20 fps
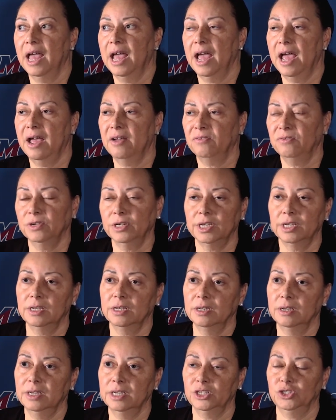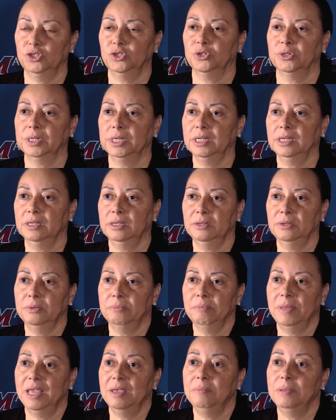African history?
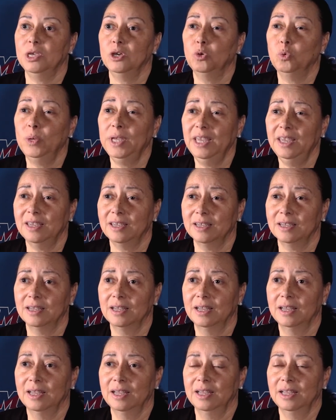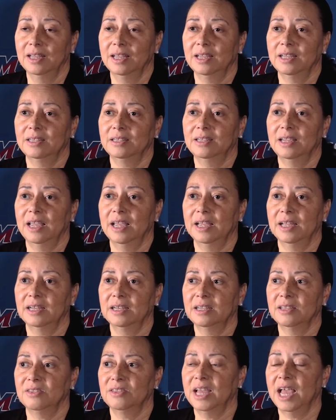Maybe a week.
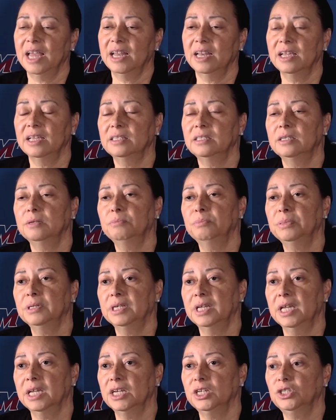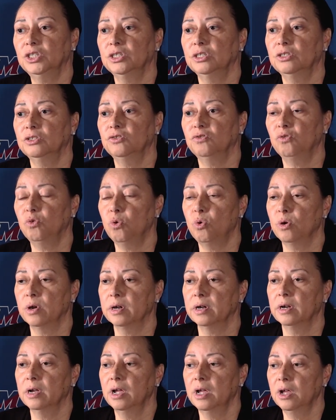And that has implications
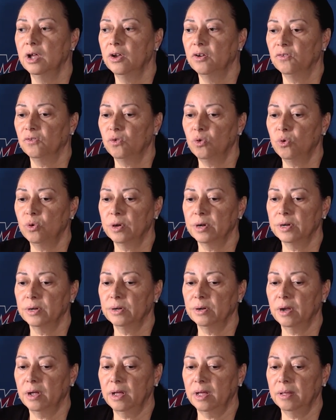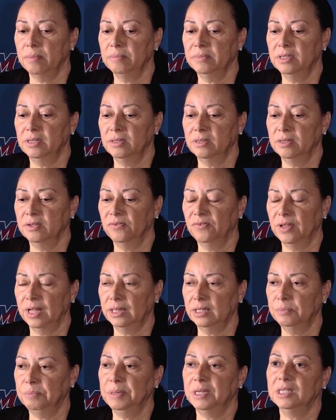for
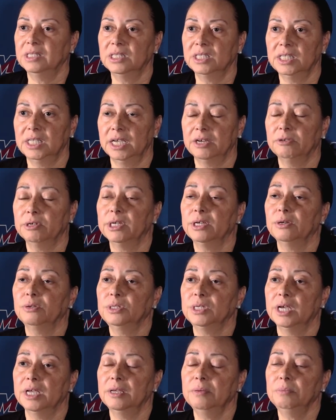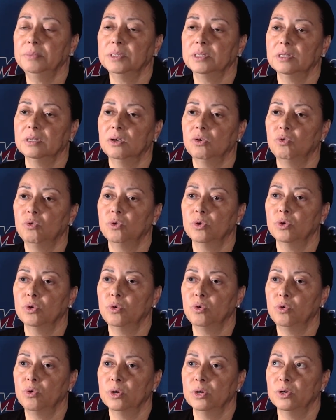developing stereotypes
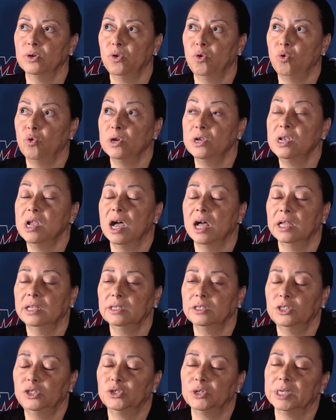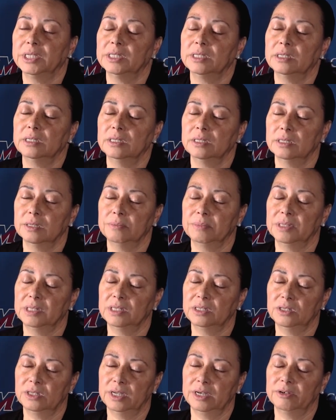or not addressing some of
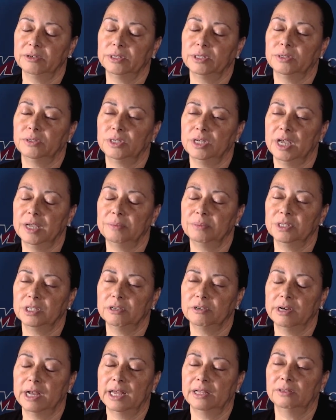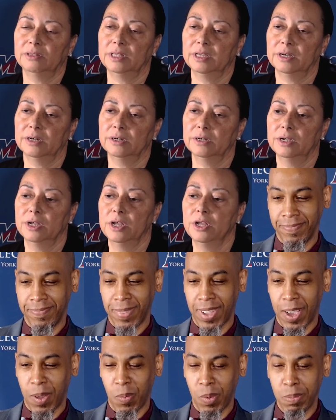the stereotypes that are out there.
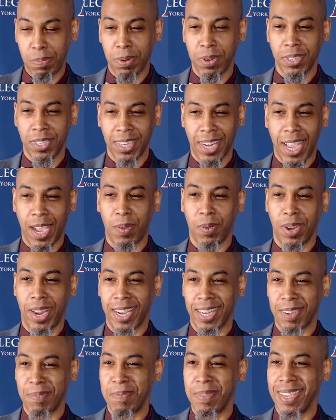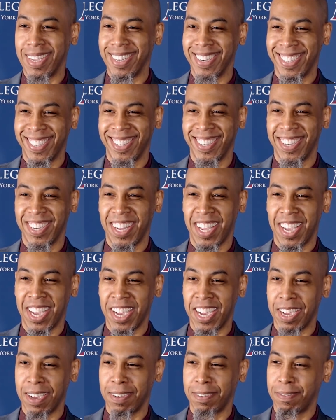One person that I would like to meet,
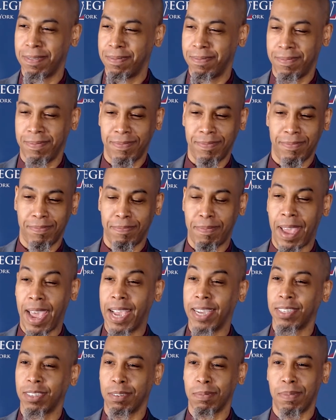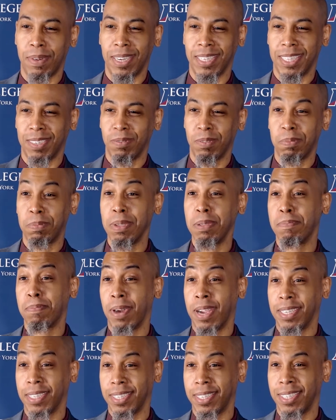past or present, would be
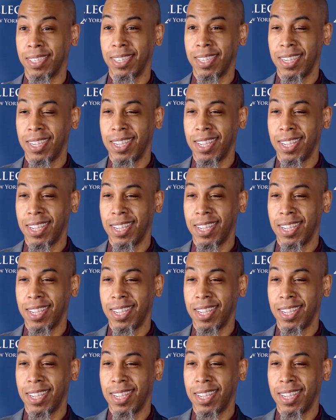present.